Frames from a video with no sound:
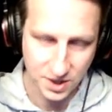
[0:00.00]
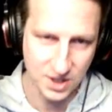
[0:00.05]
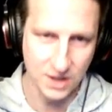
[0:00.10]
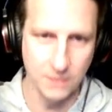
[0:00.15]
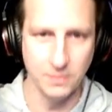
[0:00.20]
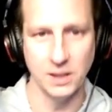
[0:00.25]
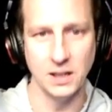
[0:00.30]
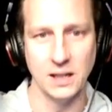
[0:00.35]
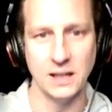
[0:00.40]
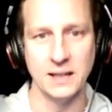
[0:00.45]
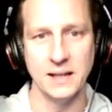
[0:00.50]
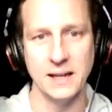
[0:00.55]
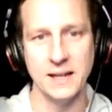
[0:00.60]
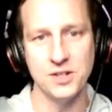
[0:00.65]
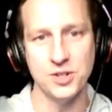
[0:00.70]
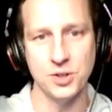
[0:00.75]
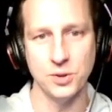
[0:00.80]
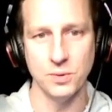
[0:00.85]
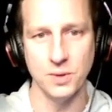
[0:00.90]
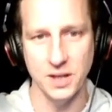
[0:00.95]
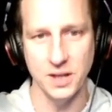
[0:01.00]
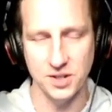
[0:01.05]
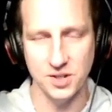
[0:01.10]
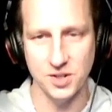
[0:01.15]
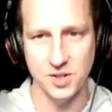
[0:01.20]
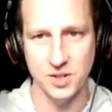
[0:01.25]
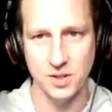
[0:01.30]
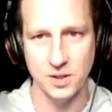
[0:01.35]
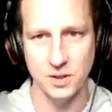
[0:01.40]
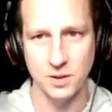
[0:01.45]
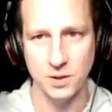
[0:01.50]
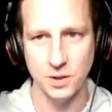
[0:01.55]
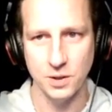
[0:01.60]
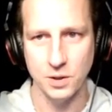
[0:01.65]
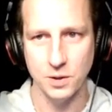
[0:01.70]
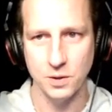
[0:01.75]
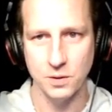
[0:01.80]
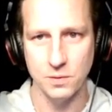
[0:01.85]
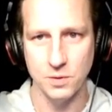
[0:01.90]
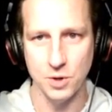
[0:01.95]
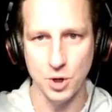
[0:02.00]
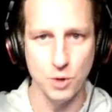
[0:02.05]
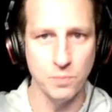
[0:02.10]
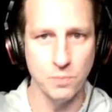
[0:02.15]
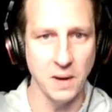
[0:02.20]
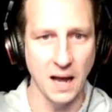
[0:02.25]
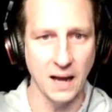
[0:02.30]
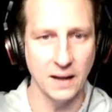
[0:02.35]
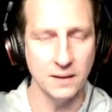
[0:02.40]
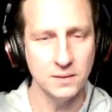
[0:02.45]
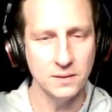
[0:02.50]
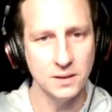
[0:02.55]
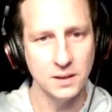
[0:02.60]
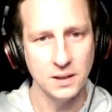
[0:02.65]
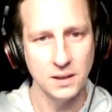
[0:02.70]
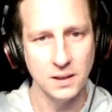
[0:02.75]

seemingly, into this new plan.